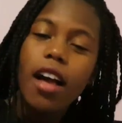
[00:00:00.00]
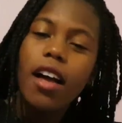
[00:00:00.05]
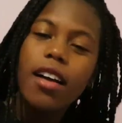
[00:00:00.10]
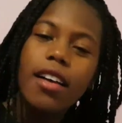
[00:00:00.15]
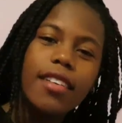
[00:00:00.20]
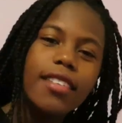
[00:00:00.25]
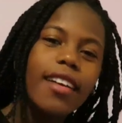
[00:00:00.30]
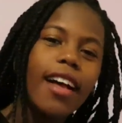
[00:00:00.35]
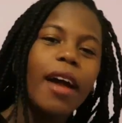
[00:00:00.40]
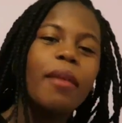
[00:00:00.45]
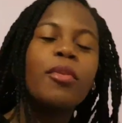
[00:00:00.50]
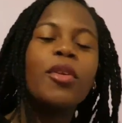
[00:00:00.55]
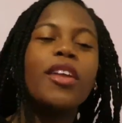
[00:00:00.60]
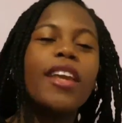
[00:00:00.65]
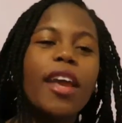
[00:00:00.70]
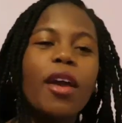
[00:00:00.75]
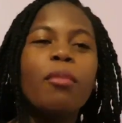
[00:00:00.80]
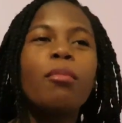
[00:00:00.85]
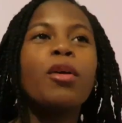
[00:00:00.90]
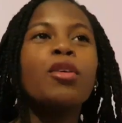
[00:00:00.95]
I'm
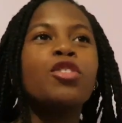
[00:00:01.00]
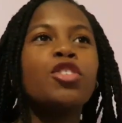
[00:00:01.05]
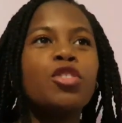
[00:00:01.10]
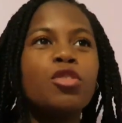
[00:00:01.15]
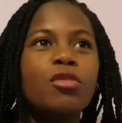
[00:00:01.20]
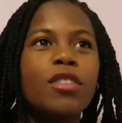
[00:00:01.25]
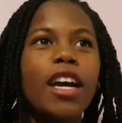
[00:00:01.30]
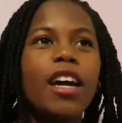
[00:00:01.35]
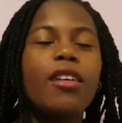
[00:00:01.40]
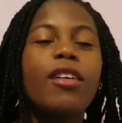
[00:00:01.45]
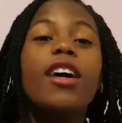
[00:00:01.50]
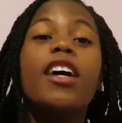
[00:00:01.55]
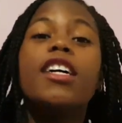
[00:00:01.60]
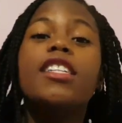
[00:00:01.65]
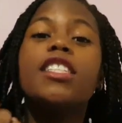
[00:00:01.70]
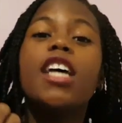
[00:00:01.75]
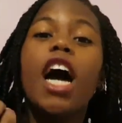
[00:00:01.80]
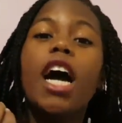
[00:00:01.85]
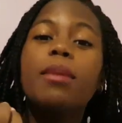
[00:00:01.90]
gonna get emotional now.